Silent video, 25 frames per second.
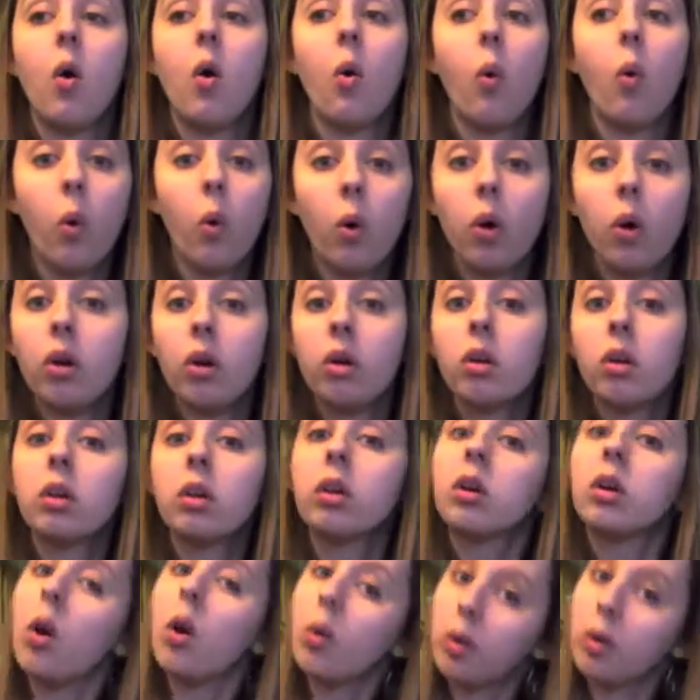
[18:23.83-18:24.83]
Or
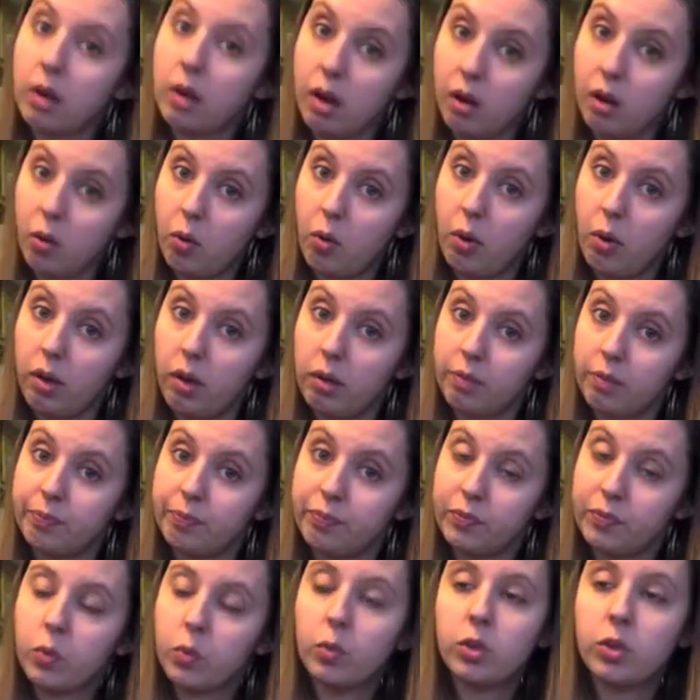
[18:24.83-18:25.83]
coconut oil,
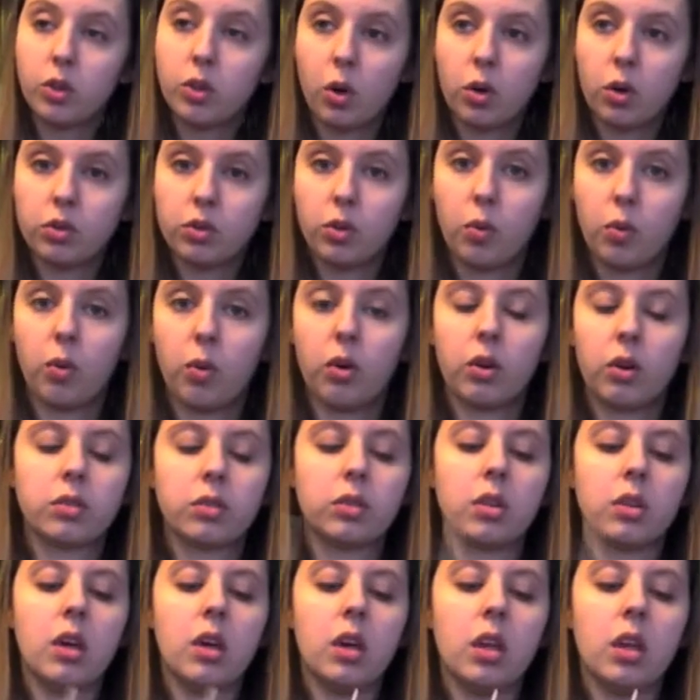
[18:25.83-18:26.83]
which also works.
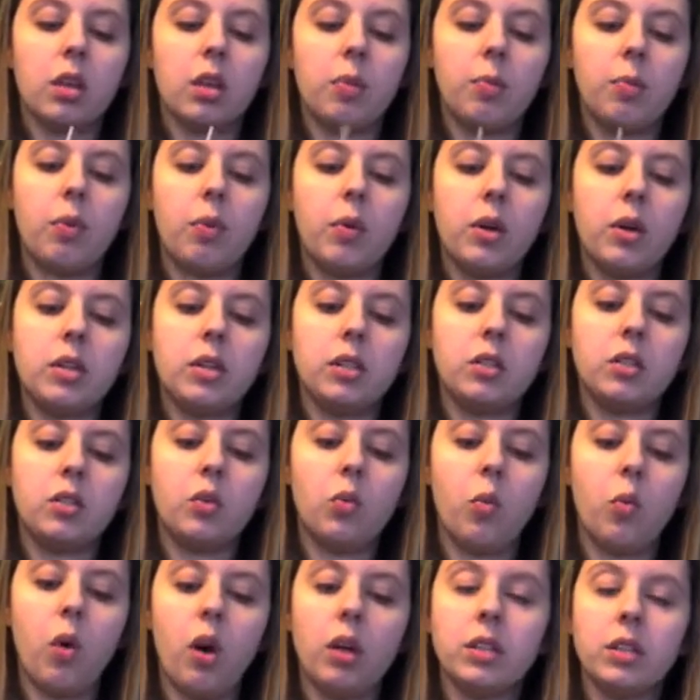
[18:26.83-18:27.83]
The point is you
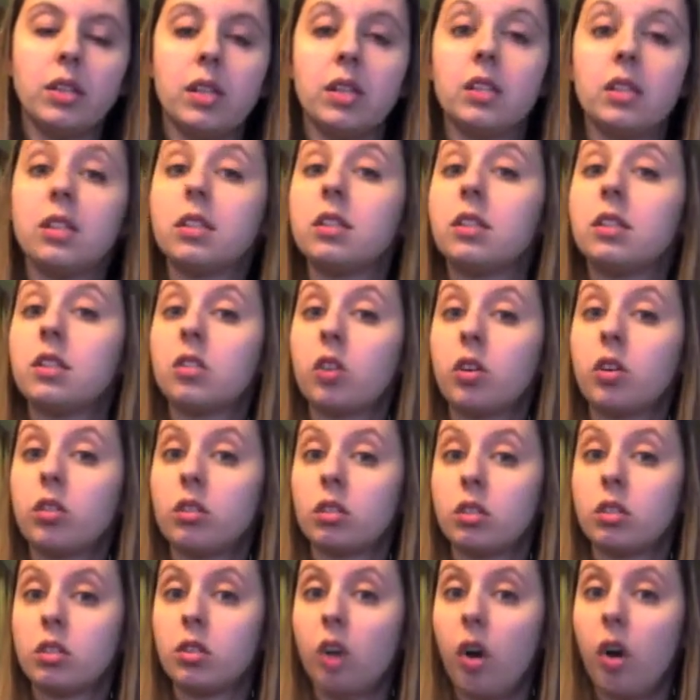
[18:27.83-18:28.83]
want it to start
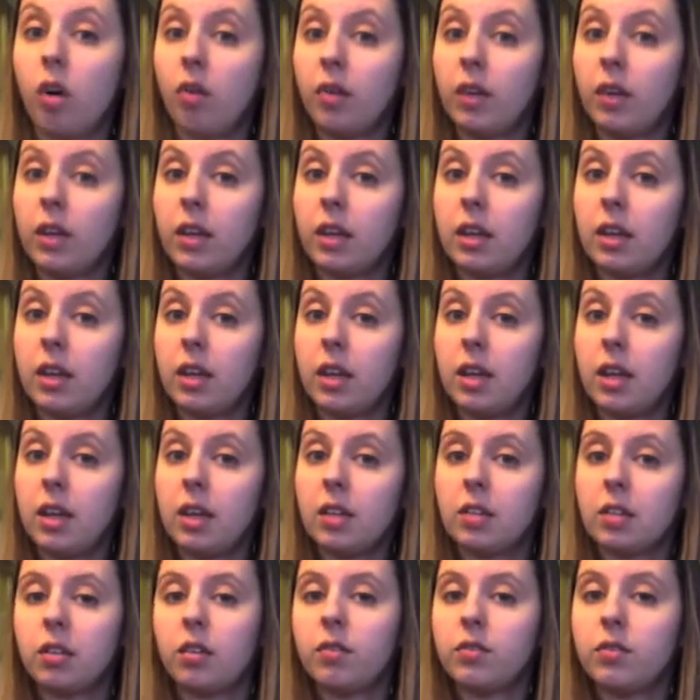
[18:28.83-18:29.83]
dissolving the
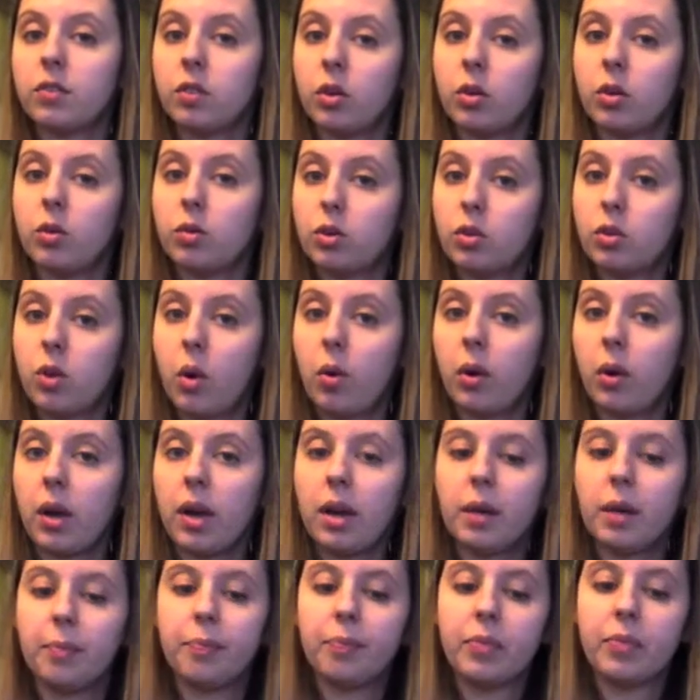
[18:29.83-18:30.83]
adhesive. So you soak
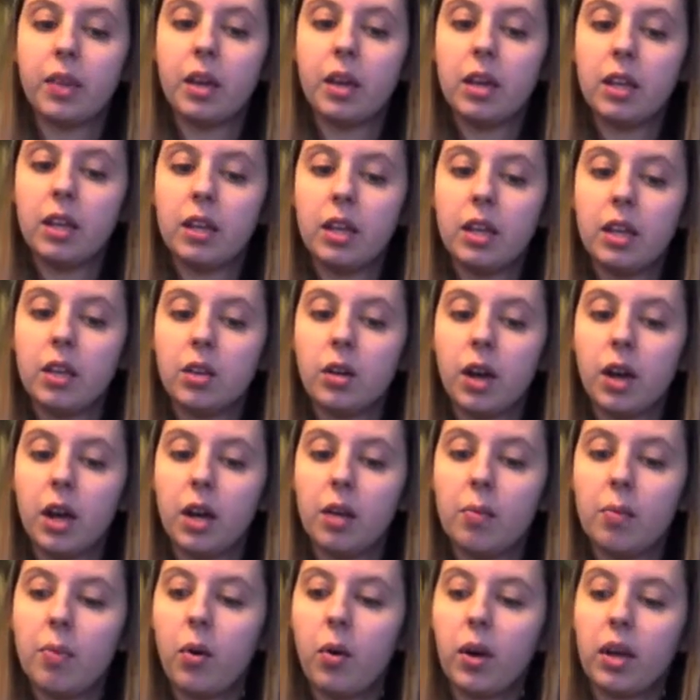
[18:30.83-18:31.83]
it, then you kind
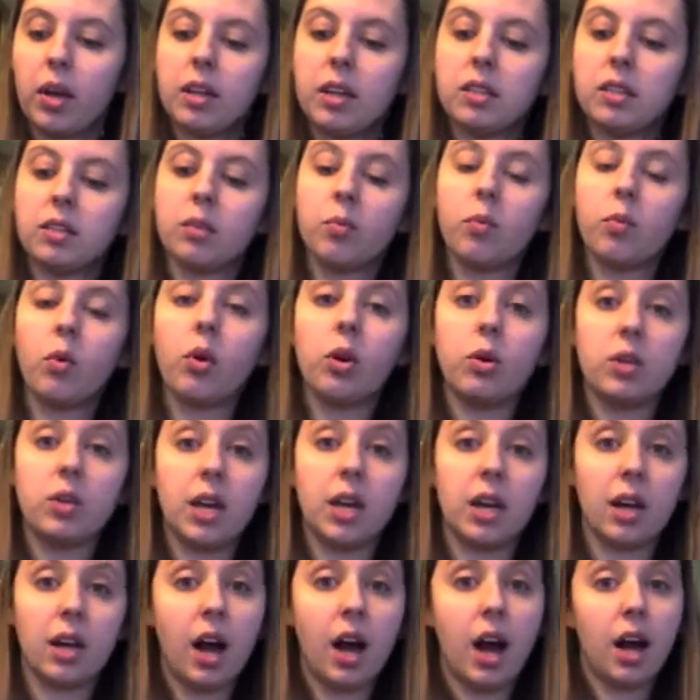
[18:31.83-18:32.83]
of poke at it some more. You
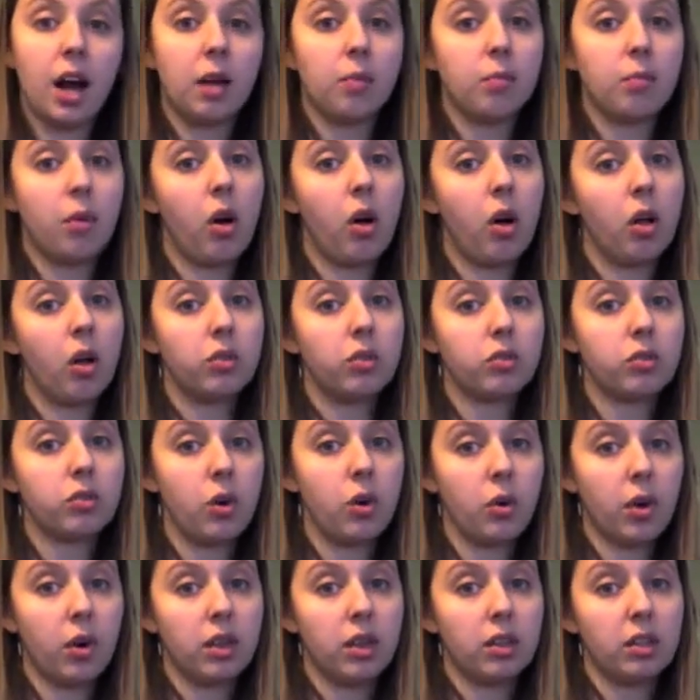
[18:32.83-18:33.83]
take a cotton ball,
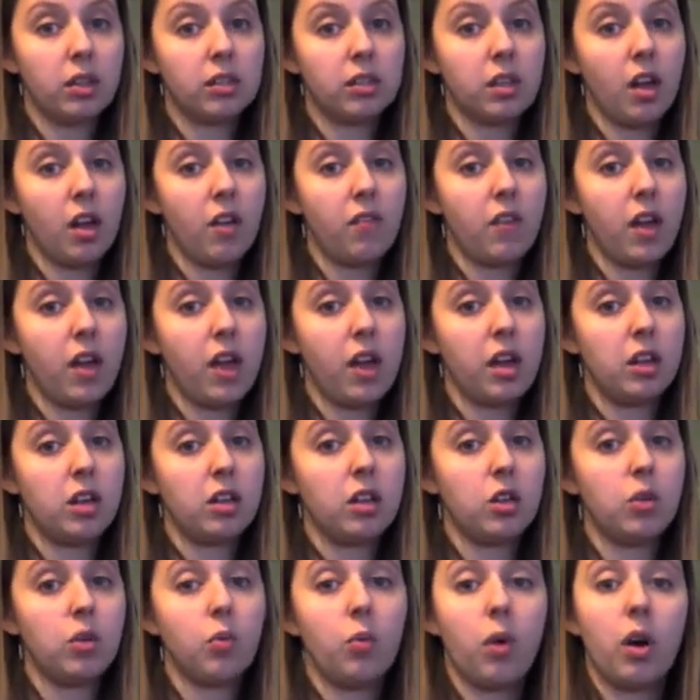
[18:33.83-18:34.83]
soak it in stuff, and
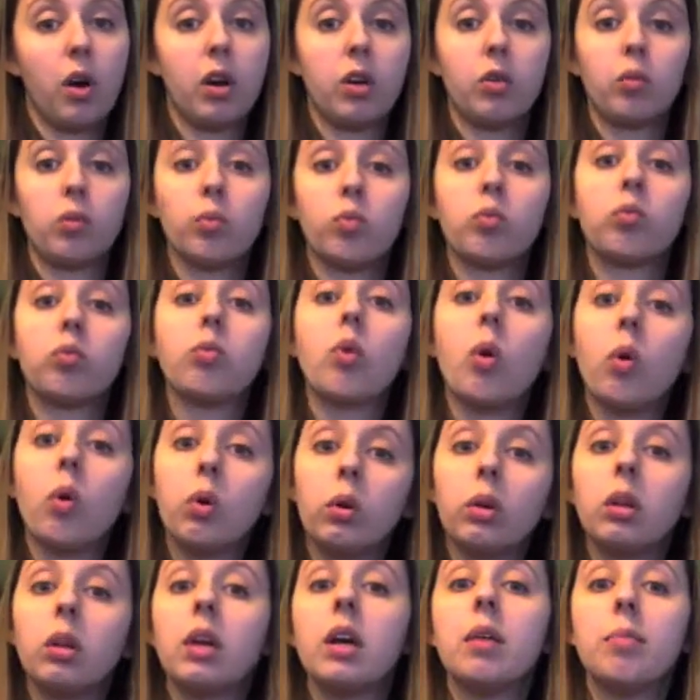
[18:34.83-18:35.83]
you want to
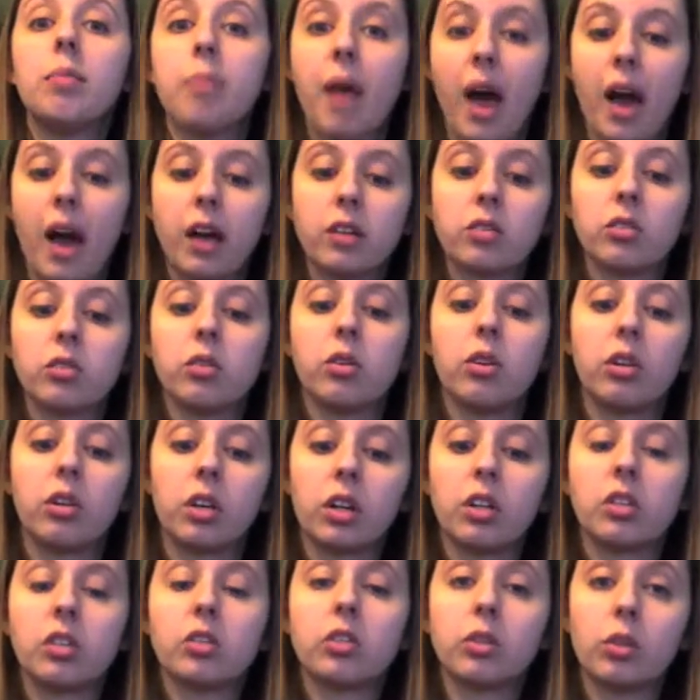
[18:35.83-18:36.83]
roll it back. So you're going
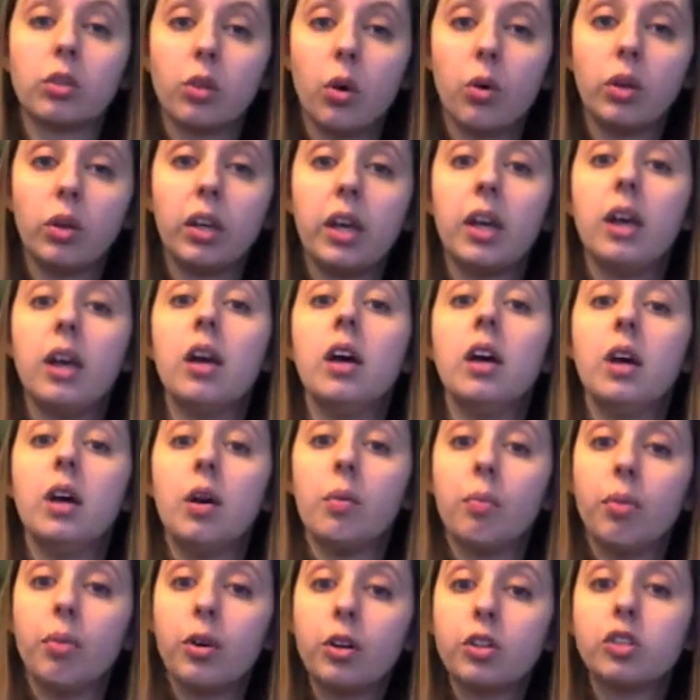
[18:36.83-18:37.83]
to slowly
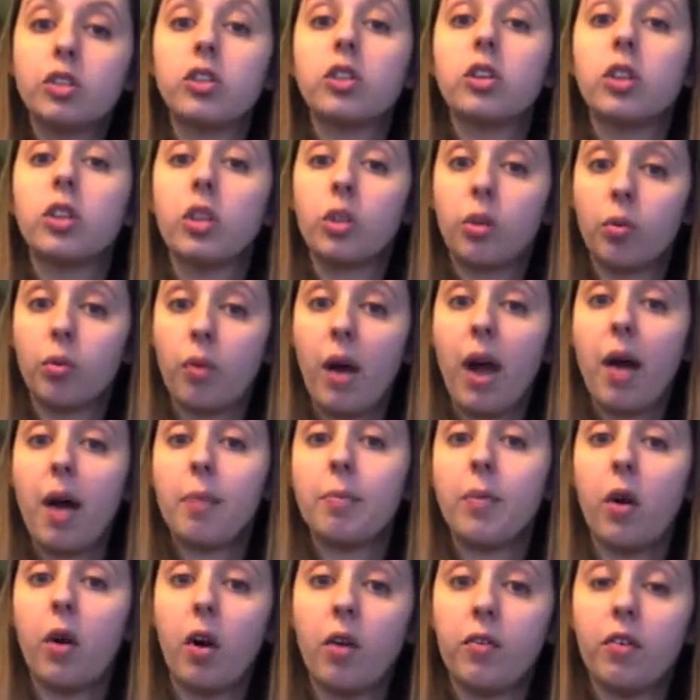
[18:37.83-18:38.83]
push the wrap
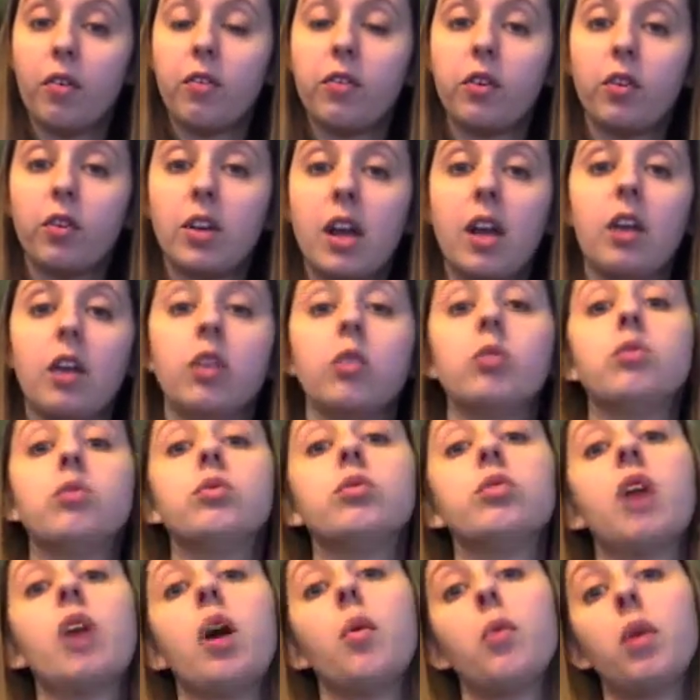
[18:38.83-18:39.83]
off of your nail. You do
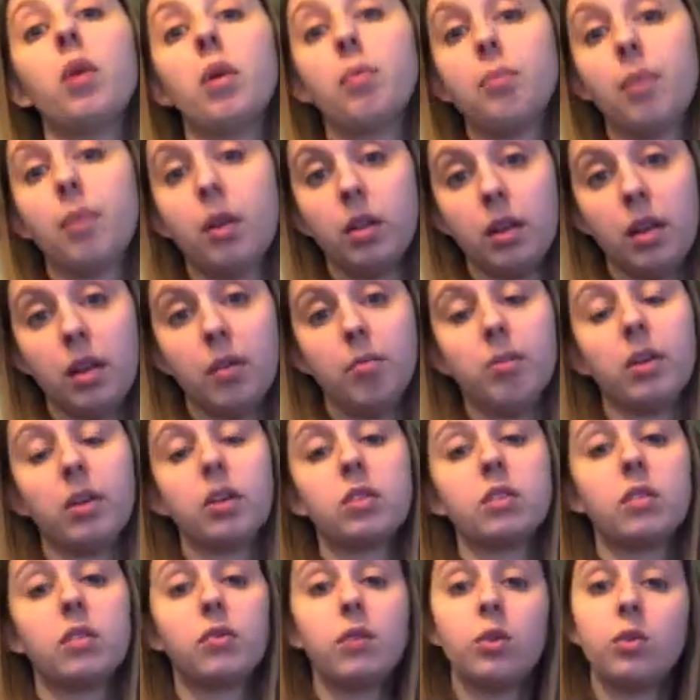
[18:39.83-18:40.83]
not want to pull it,
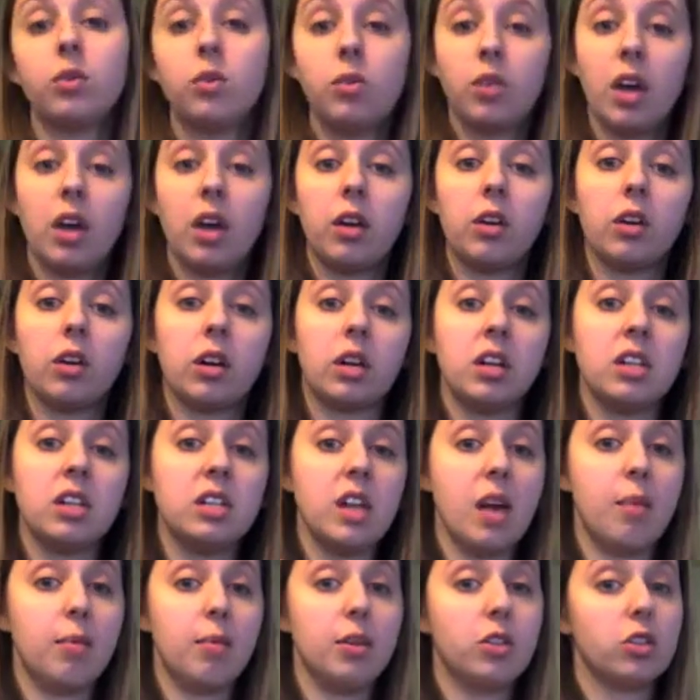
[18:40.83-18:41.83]
because if you do that, you're going to
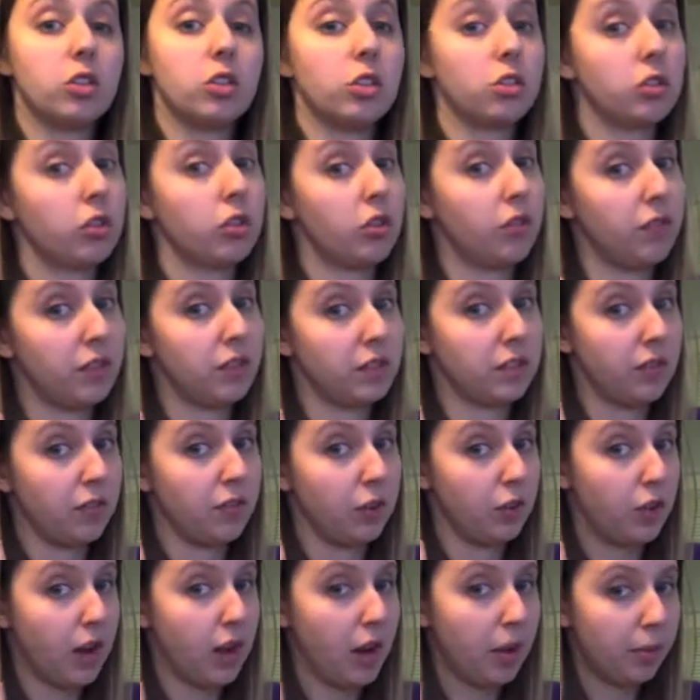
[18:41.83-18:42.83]
damage the surface of
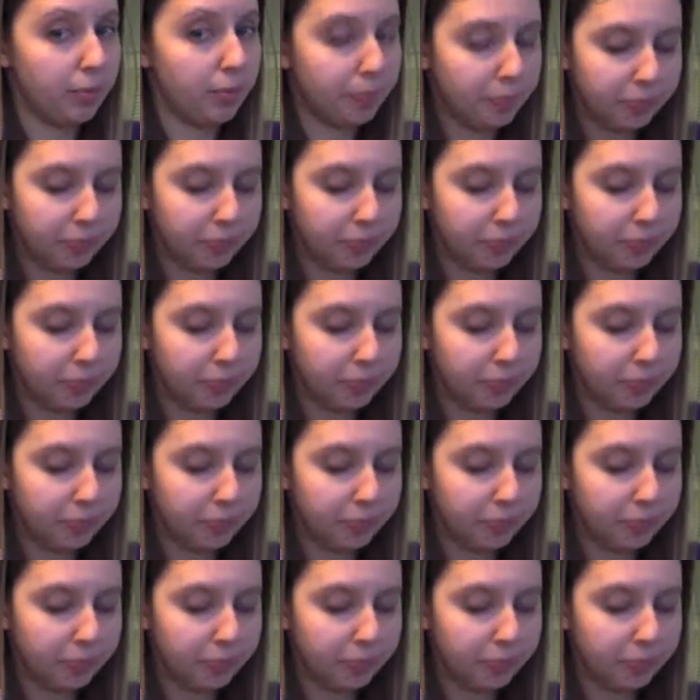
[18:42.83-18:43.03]
your nail.